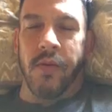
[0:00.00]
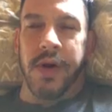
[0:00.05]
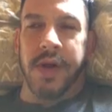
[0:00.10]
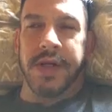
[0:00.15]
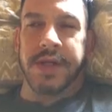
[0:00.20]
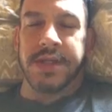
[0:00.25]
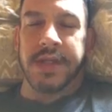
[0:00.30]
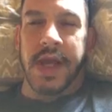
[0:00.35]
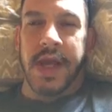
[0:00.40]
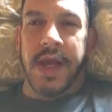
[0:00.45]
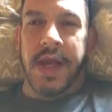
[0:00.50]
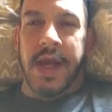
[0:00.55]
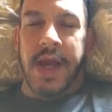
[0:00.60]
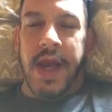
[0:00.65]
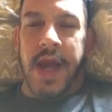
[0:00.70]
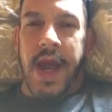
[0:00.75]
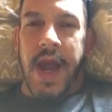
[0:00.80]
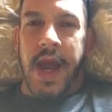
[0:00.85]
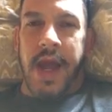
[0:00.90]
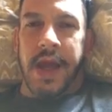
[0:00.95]
was.
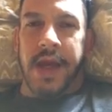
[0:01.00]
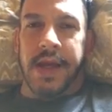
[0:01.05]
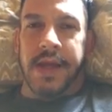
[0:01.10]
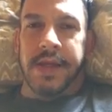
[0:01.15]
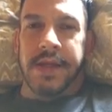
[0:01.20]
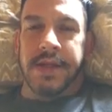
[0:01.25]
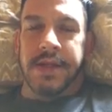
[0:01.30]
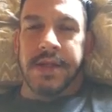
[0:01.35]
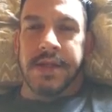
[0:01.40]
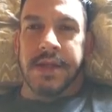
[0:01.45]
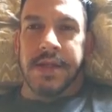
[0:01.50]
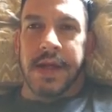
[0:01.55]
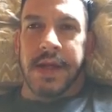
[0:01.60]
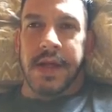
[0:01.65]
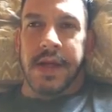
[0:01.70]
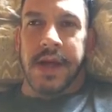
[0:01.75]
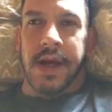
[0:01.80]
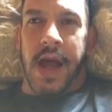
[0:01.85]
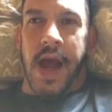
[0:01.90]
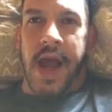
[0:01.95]
And
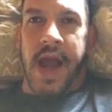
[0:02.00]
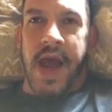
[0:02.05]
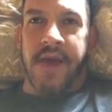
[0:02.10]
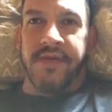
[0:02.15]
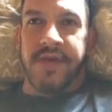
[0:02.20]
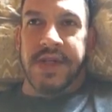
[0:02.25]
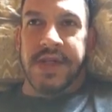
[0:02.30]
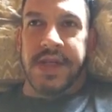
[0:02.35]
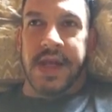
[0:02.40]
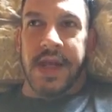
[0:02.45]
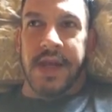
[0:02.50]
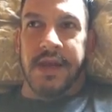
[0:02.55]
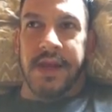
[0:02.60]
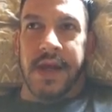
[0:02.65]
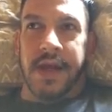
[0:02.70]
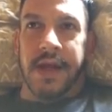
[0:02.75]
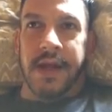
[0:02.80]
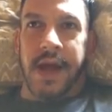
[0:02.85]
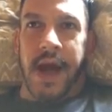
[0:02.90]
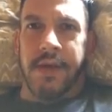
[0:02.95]
I have to say
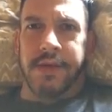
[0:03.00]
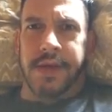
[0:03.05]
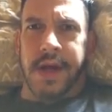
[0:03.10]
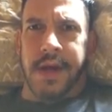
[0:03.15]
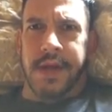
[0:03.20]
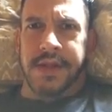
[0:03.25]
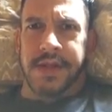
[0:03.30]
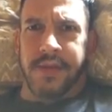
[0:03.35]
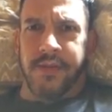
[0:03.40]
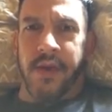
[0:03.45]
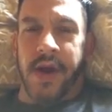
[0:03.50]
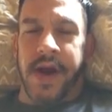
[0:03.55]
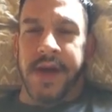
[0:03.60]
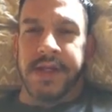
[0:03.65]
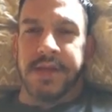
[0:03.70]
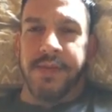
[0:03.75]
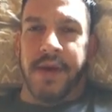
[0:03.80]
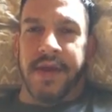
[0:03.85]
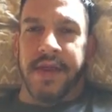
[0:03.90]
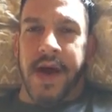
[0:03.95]
that I was kind of
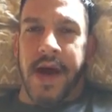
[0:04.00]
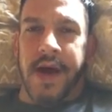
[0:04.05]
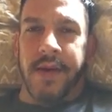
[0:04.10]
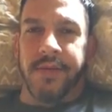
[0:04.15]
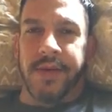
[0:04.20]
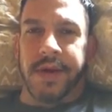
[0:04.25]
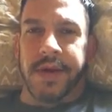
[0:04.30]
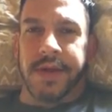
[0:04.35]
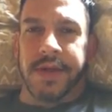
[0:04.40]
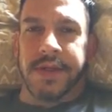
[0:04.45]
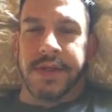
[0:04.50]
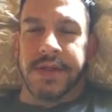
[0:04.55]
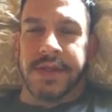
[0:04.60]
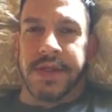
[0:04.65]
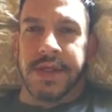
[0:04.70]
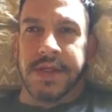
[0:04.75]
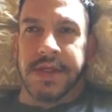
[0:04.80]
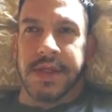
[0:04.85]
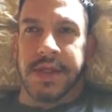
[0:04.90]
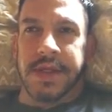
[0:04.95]
surprised by that because
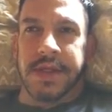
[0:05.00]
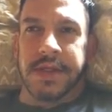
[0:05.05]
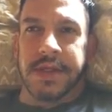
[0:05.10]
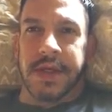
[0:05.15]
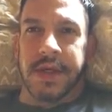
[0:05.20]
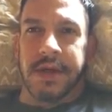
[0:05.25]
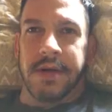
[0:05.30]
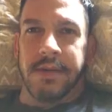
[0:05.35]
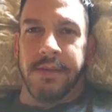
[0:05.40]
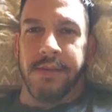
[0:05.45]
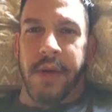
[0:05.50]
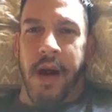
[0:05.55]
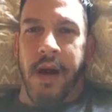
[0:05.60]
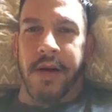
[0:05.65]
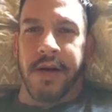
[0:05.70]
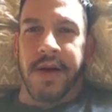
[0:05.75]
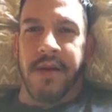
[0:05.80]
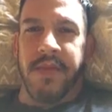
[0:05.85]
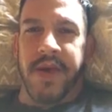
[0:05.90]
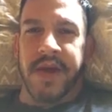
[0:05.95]
this is a
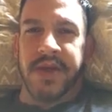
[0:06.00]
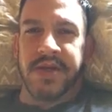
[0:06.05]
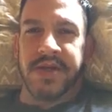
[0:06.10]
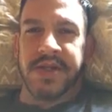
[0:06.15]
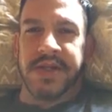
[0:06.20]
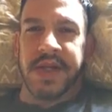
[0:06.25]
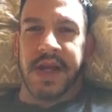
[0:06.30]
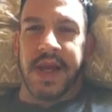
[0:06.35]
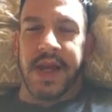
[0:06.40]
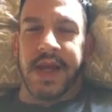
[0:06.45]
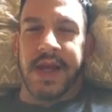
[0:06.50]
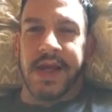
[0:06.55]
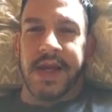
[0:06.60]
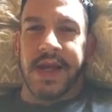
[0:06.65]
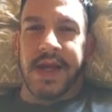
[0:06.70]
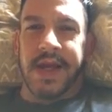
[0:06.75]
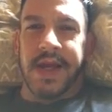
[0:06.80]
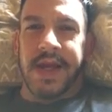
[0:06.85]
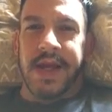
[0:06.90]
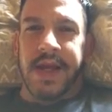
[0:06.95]
bar in a major city,
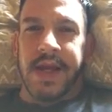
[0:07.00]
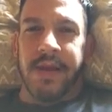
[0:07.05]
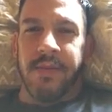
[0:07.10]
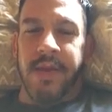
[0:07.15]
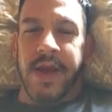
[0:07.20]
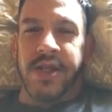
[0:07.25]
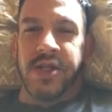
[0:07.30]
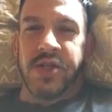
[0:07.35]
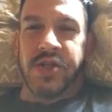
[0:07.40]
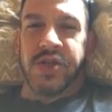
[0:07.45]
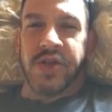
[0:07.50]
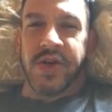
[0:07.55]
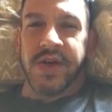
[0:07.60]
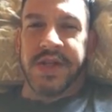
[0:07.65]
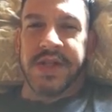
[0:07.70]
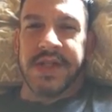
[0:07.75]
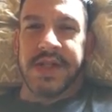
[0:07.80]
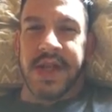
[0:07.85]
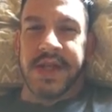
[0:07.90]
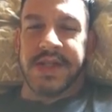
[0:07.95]
major
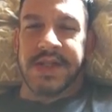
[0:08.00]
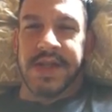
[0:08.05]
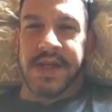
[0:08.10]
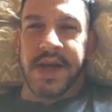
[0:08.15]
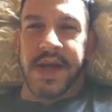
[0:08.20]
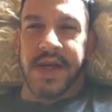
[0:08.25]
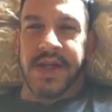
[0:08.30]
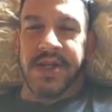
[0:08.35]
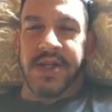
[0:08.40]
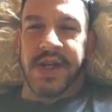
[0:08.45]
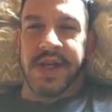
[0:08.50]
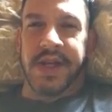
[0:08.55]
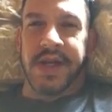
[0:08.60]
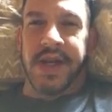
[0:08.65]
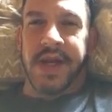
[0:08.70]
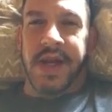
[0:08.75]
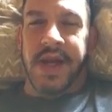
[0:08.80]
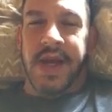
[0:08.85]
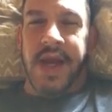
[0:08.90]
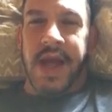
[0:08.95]
tourist
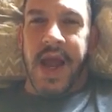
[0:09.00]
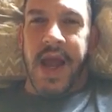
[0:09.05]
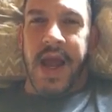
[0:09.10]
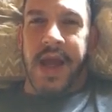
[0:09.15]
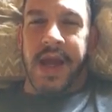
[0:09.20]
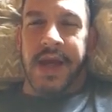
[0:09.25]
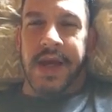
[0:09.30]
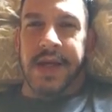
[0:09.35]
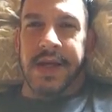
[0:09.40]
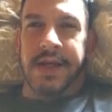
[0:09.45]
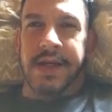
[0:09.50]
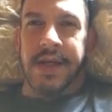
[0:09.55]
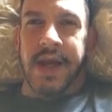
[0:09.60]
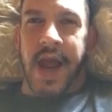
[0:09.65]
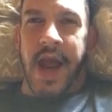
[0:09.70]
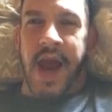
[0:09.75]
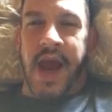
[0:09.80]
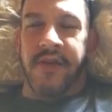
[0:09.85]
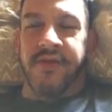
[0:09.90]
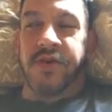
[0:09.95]
destination. And
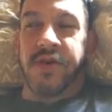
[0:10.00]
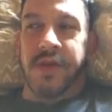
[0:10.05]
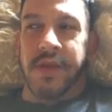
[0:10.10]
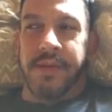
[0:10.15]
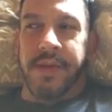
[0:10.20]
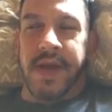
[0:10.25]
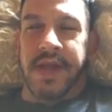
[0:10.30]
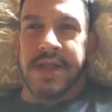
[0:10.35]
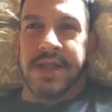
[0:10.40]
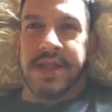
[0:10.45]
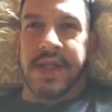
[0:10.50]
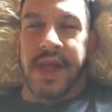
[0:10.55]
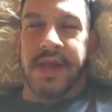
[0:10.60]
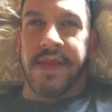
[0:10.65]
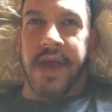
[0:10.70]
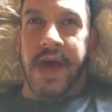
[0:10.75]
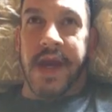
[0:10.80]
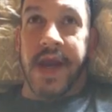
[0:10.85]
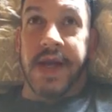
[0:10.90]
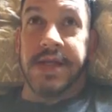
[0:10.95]
after the man
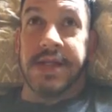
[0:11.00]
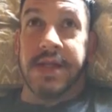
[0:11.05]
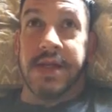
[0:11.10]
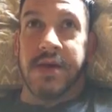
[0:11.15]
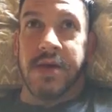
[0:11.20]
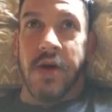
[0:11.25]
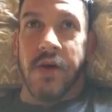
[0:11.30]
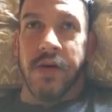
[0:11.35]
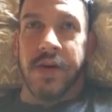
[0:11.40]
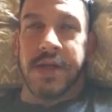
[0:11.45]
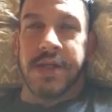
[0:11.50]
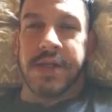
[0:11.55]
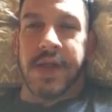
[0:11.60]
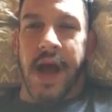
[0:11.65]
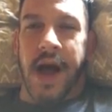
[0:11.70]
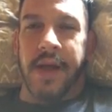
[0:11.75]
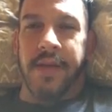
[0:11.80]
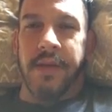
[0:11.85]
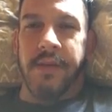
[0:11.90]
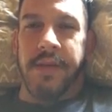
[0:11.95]
said that, I did notice
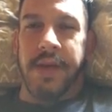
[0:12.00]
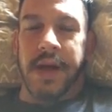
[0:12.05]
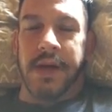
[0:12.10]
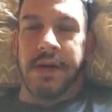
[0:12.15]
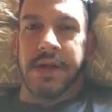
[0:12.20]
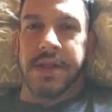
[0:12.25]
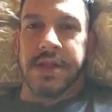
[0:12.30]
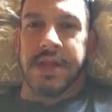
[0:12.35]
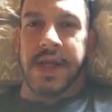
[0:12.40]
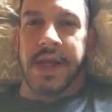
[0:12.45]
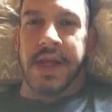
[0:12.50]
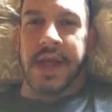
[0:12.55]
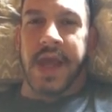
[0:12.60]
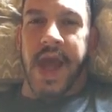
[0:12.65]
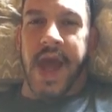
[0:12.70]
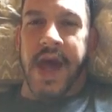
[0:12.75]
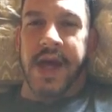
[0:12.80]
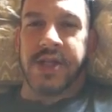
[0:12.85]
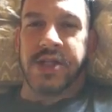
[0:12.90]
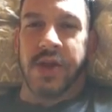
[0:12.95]
on the mirror it said
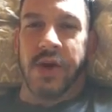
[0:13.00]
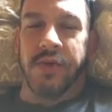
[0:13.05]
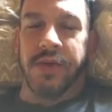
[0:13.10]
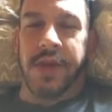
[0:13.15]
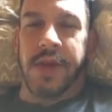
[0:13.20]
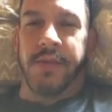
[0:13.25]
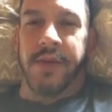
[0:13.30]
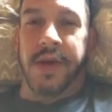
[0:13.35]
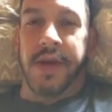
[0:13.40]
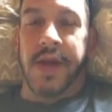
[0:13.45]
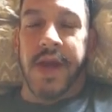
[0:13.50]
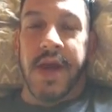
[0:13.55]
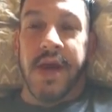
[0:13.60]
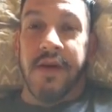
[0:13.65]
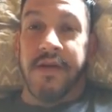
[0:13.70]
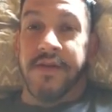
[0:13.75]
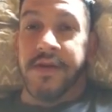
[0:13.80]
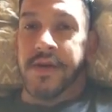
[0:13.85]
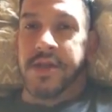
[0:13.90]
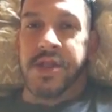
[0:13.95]
cash only, but
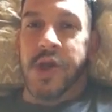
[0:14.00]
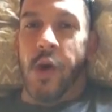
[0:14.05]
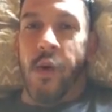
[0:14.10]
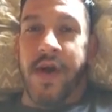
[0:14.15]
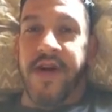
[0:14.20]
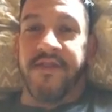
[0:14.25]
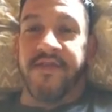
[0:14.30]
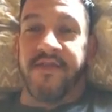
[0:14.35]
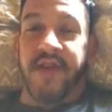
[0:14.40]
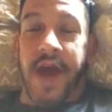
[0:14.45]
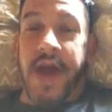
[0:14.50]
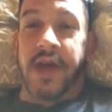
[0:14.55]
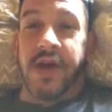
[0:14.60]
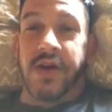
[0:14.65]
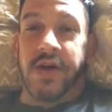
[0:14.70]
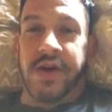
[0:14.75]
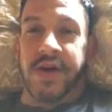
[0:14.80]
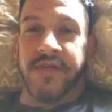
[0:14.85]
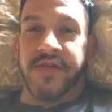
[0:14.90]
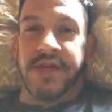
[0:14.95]
there's no way Fang
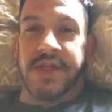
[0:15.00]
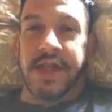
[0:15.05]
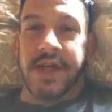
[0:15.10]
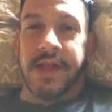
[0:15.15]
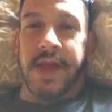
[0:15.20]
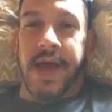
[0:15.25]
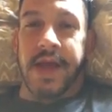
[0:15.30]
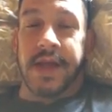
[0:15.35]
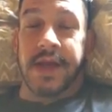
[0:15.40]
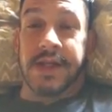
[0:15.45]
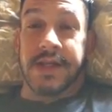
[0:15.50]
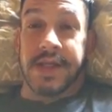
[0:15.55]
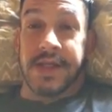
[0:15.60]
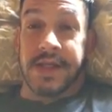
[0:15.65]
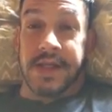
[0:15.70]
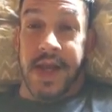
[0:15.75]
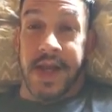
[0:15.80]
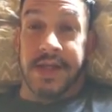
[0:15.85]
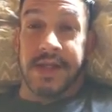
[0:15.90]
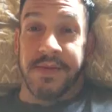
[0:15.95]
could have seen that because he
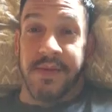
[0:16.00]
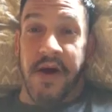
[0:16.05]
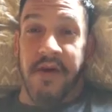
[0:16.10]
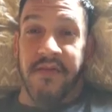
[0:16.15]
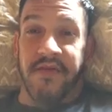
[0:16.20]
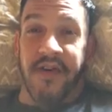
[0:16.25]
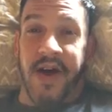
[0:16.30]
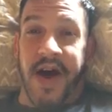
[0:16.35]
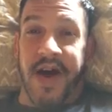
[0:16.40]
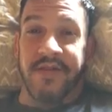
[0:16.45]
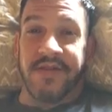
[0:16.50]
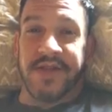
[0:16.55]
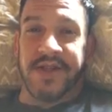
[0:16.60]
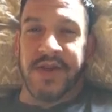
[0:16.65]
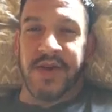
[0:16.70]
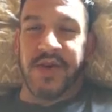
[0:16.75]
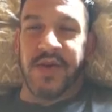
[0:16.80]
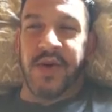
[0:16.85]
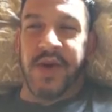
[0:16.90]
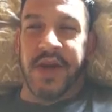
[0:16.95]
stands about
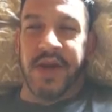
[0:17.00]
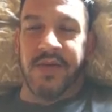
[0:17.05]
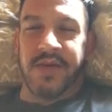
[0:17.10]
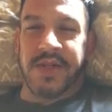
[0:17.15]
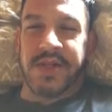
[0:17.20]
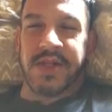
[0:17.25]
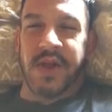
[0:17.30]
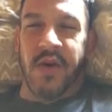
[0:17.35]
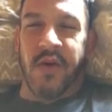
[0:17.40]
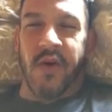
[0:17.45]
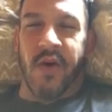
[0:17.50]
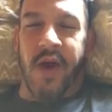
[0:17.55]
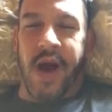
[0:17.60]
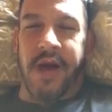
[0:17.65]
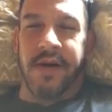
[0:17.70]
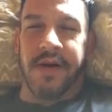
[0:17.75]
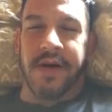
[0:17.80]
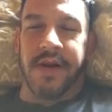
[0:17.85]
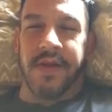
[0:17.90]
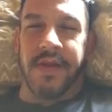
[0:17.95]
5'2", and it was so
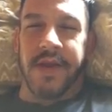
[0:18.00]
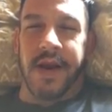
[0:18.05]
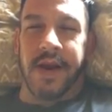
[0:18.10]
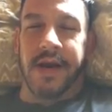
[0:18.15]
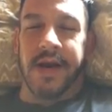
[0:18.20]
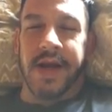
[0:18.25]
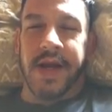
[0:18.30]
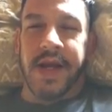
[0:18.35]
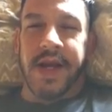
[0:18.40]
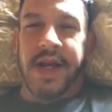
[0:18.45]
crowded in there.